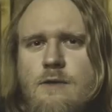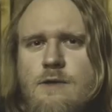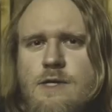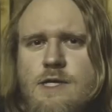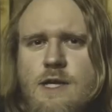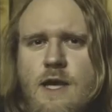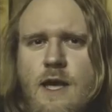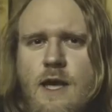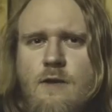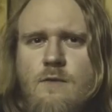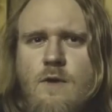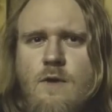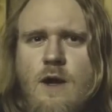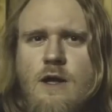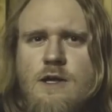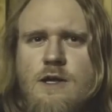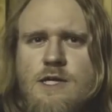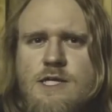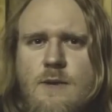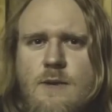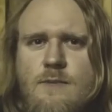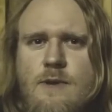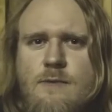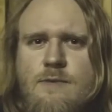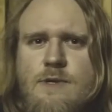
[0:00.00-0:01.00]
you say, well,
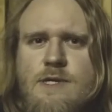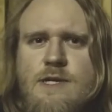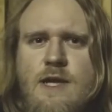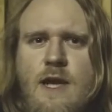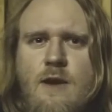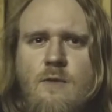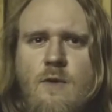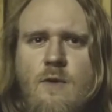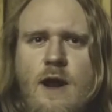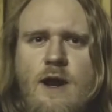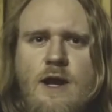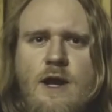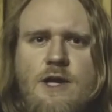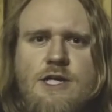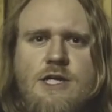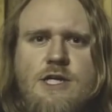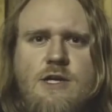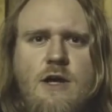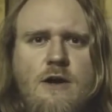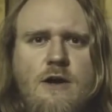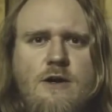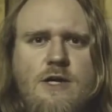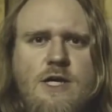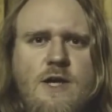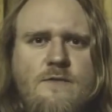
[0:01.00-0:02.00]
some people say, why not just
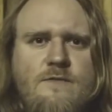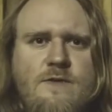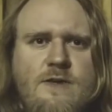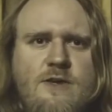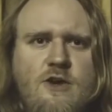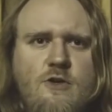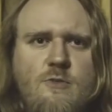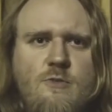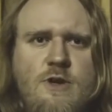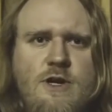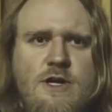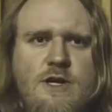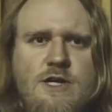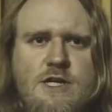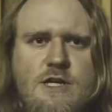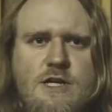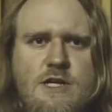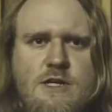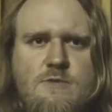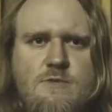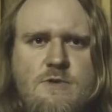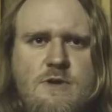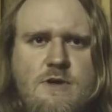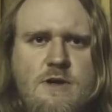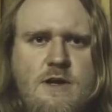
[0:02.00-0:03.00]
call yourself a humanist?
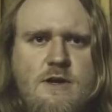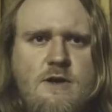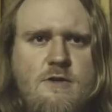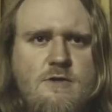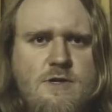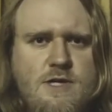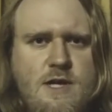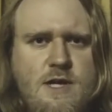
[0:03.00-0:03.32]
and you